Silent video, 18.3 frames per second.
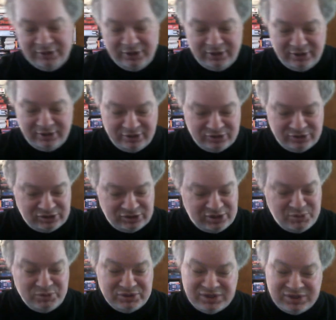She
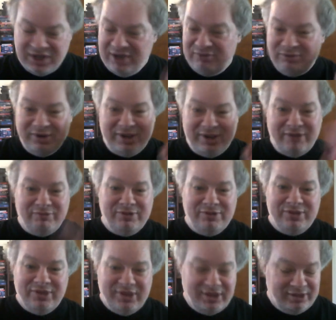was covering
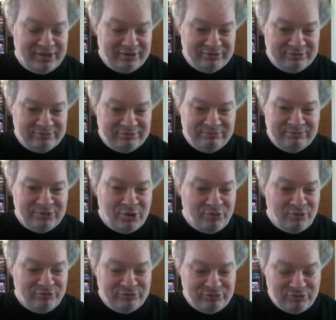everything. Don't
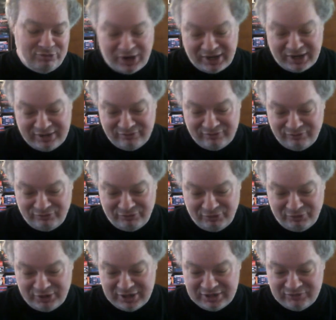try and
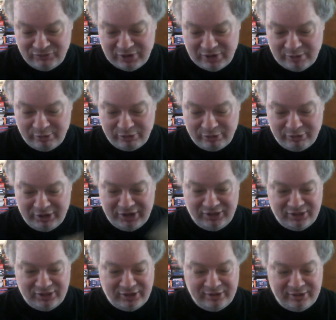freeze frame it or
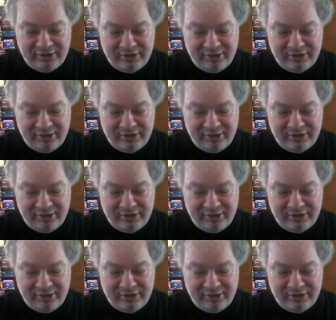anything.